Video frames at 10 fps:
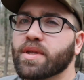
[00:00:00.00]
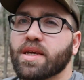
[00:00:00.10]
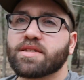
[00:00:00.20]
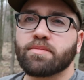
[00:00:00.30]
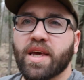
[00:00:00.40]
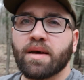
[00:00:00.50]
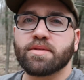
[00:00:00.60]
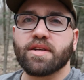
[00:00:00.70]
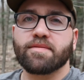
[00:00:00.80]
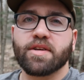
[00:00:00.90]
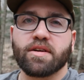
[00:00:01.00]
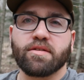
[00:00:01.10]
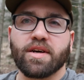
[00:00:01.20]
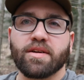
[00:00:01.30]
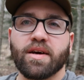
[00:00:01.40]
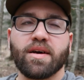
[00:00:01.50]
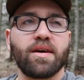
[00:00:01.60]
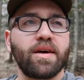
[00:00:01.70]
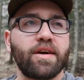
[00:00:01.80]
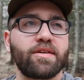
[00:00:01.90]
get some camp stuff done around
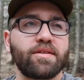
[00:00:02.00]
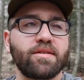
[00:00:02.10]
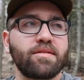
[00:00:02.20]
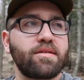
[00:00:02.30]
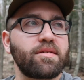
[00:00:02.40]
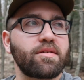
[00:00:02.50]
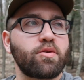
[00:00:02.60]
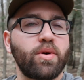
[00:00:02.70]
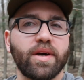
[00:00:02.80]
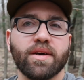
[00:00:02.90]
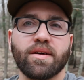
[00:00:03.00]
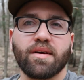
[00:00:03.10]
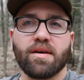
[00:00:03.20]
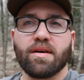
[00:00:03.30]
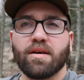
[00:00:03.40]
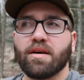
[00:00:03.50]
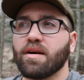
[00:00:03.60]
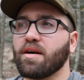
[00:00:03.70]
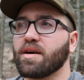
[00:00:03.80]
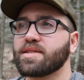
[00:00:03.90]
here quick.
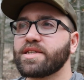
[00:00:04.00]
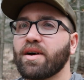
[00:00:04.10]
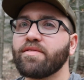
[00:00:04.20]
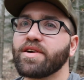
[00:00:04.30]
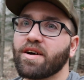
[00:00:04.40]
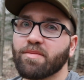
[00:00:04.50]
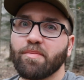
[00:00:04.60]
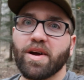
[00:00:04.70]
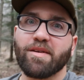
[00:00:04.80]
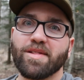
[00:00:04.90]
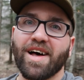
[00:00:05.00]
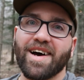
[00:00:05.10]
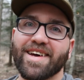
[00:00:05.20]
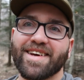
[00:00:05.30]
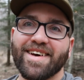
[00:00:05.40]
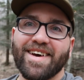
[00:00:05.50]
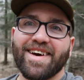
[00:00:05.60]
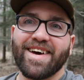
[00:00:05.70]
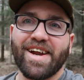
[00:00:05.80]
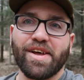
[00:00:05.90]
Still haven't hung my bear line,
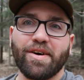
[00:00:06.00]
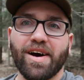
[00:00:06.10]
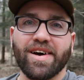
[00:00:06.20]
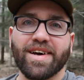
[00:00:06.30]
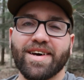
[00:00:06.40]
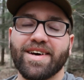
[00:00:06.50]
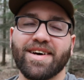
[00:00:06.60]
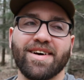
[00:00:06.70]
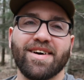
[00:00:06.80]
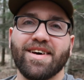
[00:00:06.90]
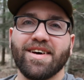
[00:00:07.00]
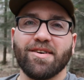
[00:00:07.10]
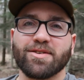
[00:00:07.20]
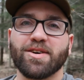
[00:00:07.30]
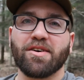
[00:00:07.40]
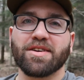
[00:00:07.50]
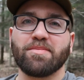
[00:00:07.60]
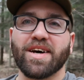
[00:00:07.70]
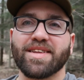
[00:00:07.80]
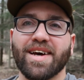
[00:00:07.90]
and I know I was talking
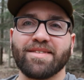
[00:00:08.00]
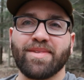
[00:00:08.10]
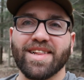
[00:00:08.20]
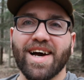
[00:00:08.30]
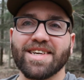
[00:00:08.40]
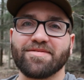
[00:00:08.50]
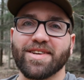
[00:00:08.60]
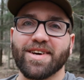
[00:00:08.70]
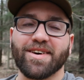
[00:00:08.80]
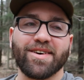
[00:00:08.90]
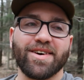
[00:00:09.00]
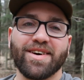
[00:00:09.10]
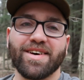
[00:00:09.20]
about that in my last video.